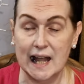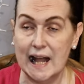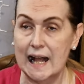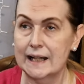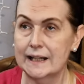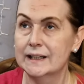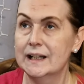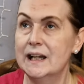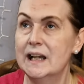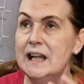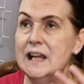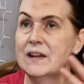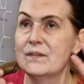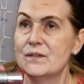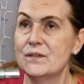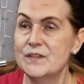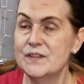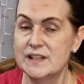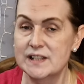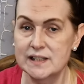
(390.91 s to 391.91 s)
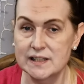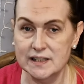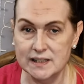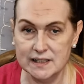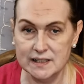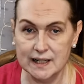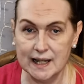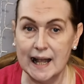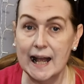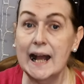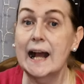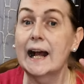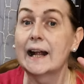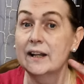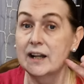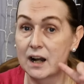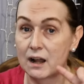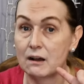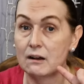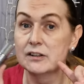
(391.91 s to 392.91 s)
and lifts
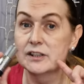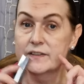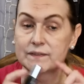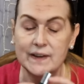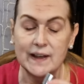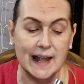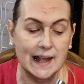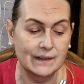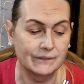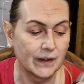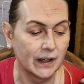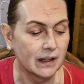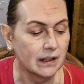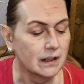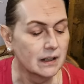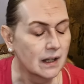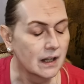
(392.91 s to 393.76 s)
and lasts forever.